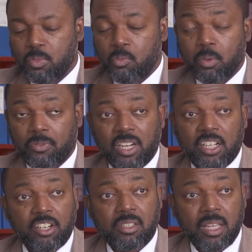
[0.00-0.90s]
were very
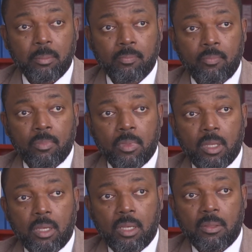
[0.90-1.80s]
clear to them
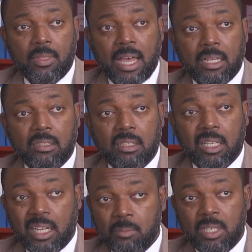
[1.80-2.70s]
that
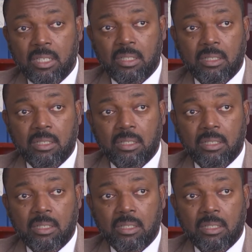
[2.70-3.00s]
climate